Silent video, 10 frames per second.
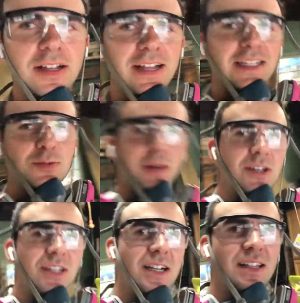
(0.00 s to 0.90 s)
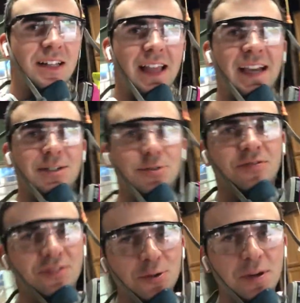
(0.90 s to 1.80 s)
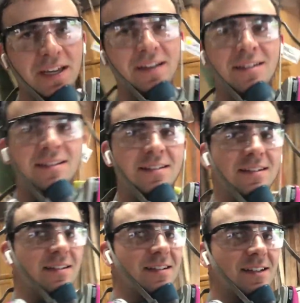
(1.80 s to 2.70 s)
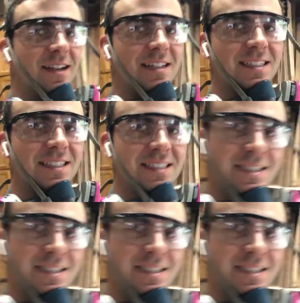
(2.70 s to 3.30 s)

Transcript: That's why you get a little extra viewing. You're not just gonna